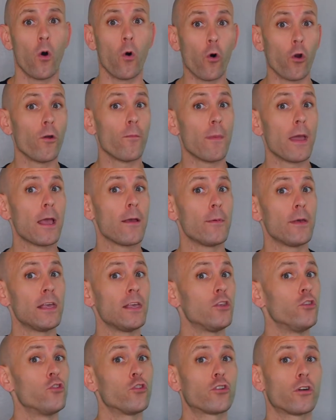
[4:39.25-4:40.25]
Or maybe
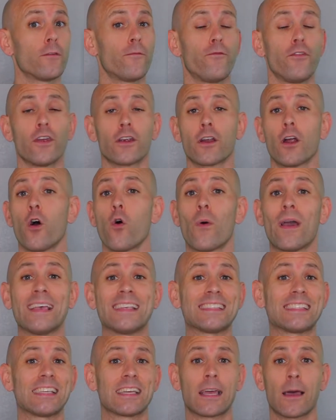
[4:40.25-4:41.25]
you could figure out
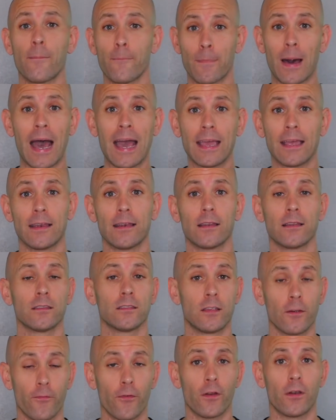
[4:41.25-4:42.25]
ways to combine
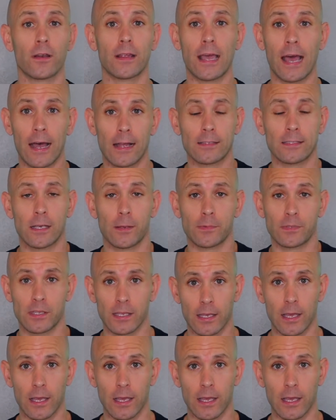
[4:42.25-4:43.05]
different concepts